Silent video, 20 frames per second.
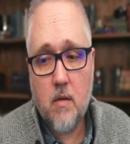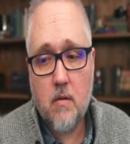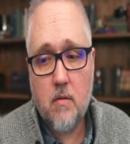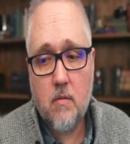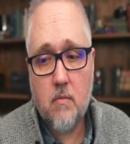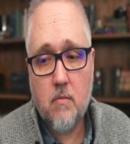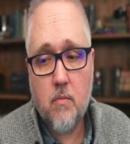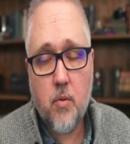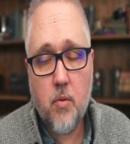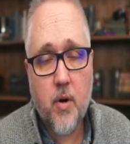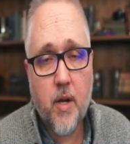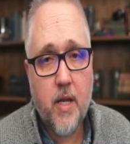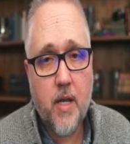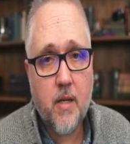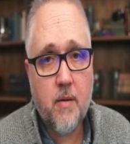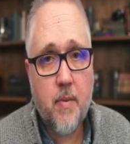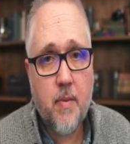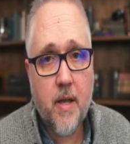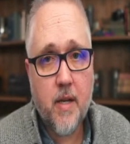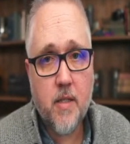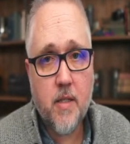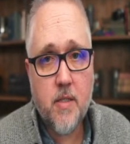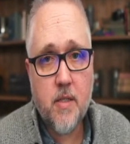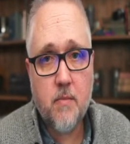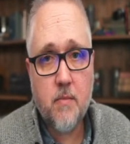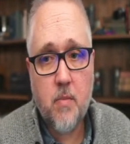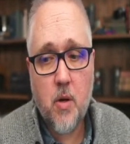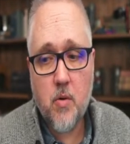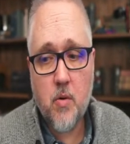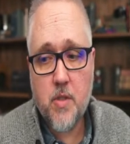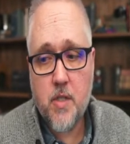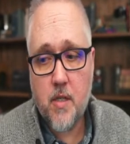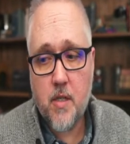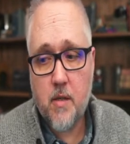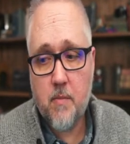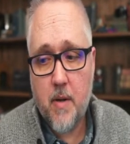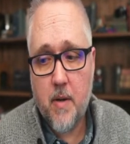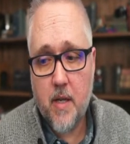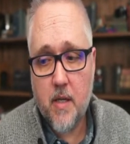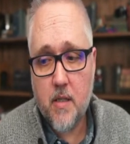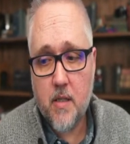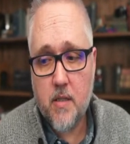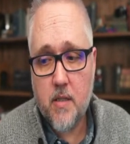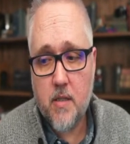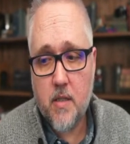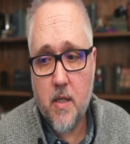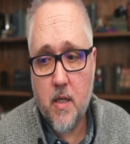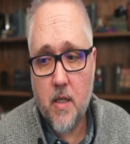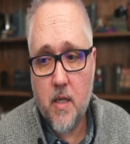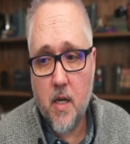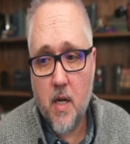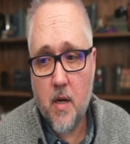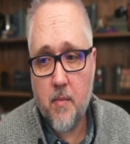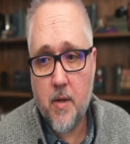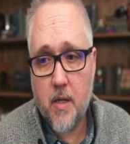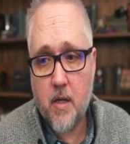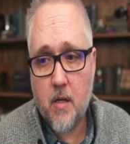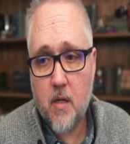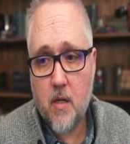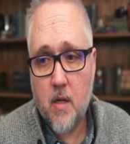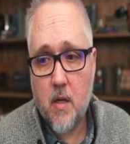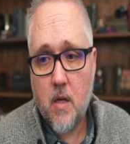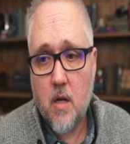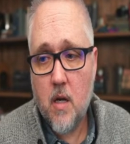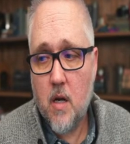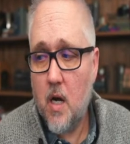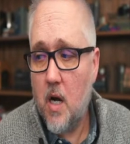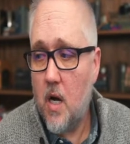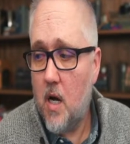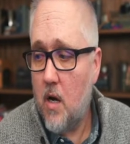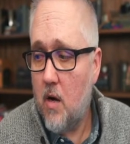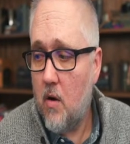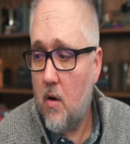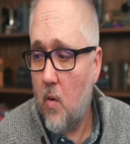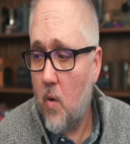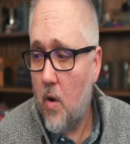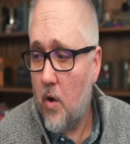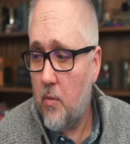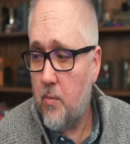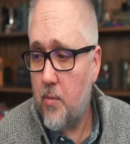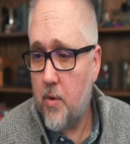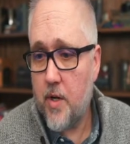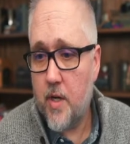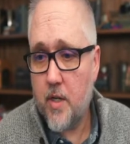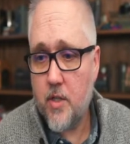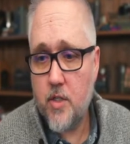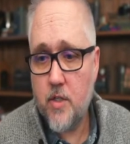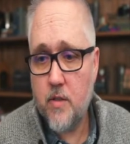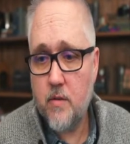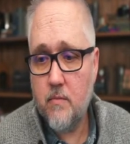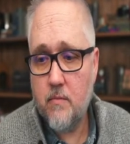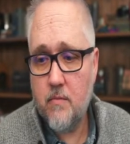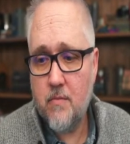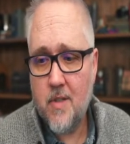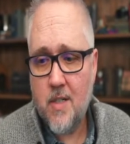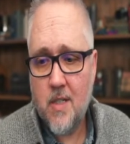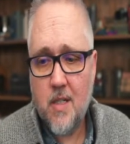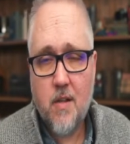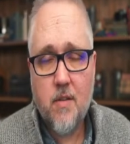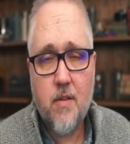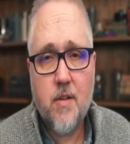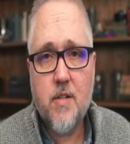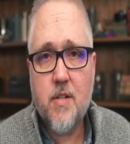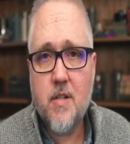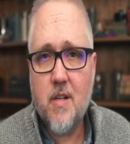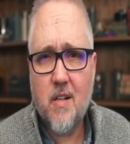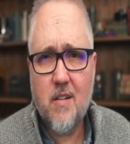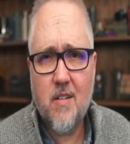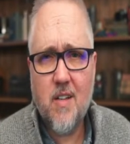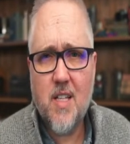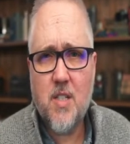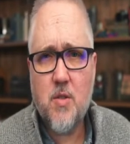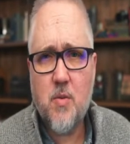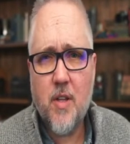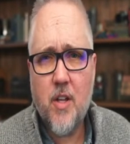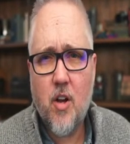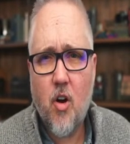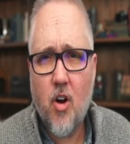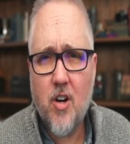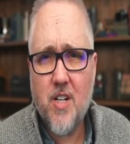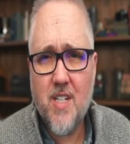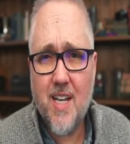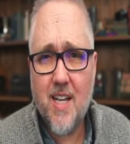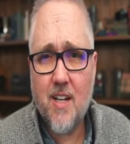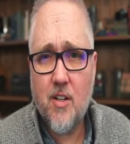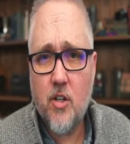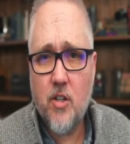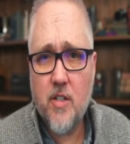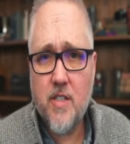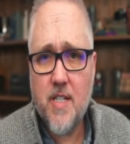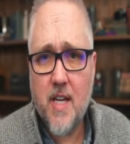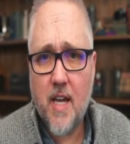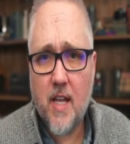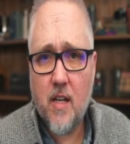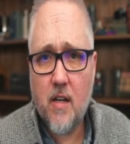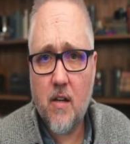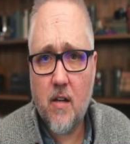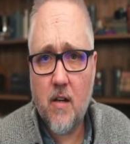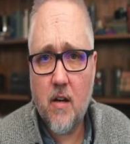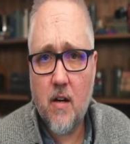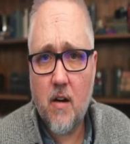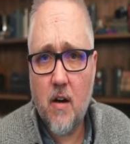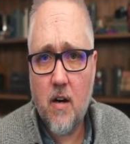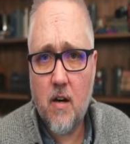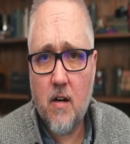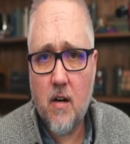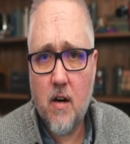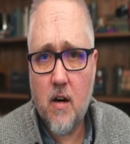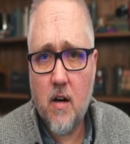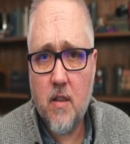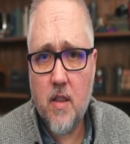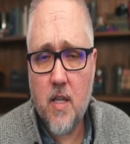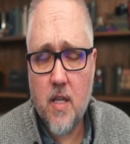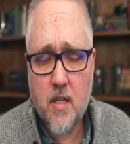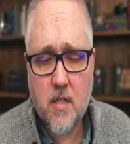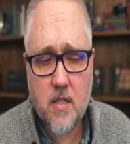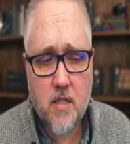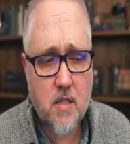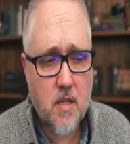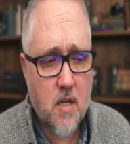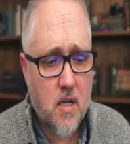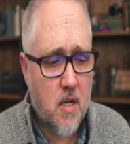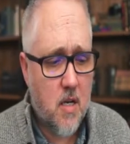pre-independence and post-independence economic oil production. It's really hard to get good data on this.